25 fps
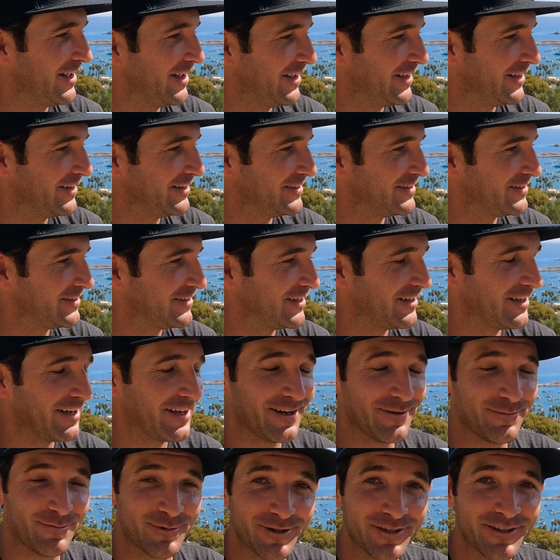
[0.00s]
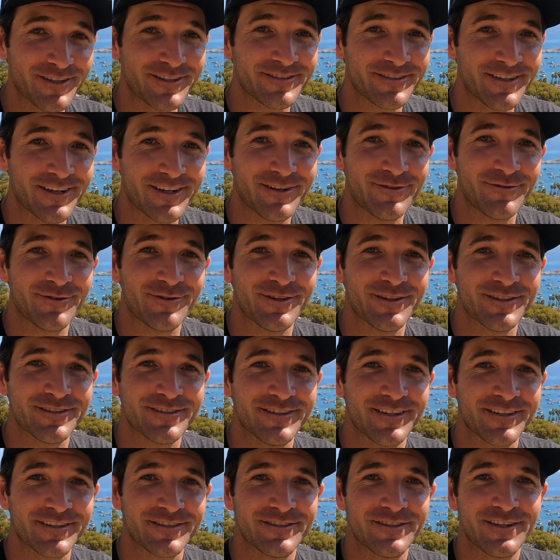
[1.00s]
And I'm really excited for
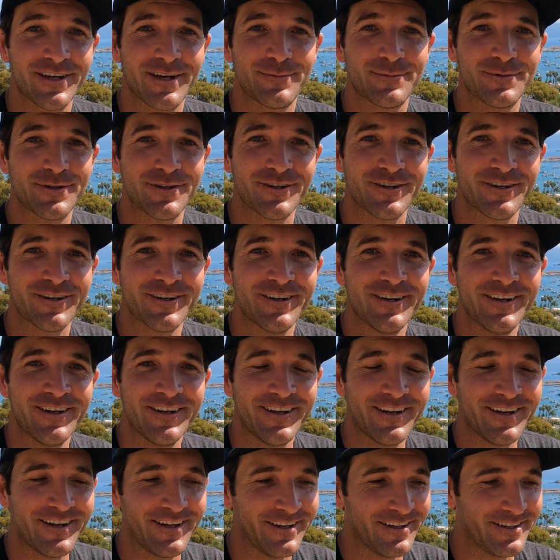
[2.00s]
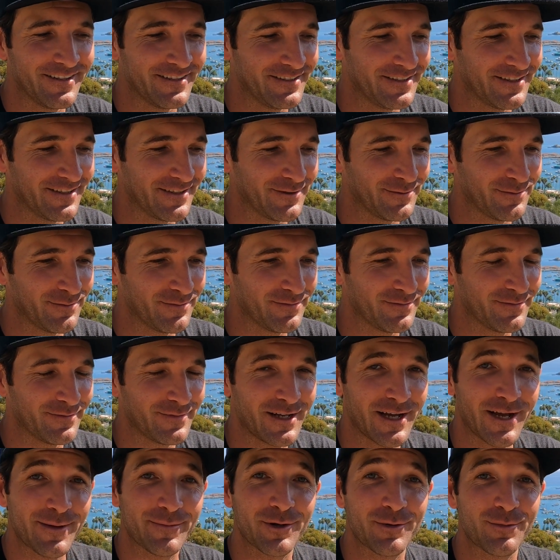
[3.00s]
this next chapter, and
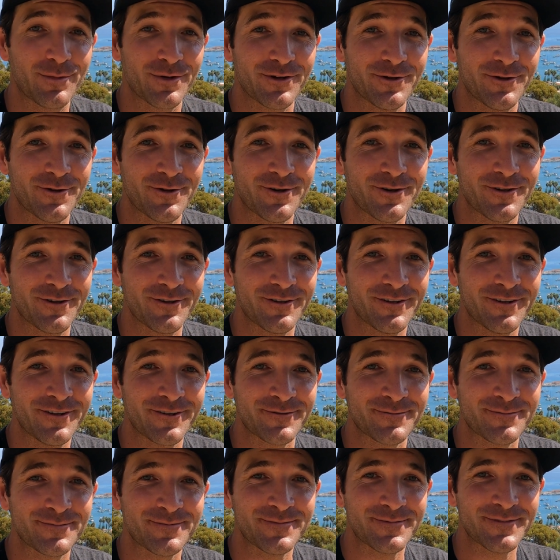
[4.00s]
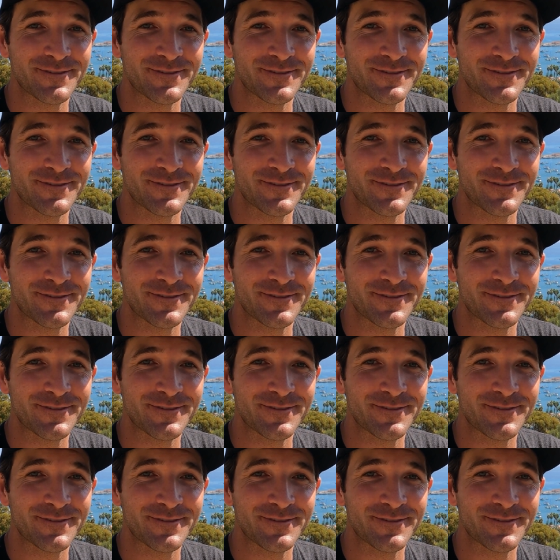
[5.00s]
happy to bring you all along.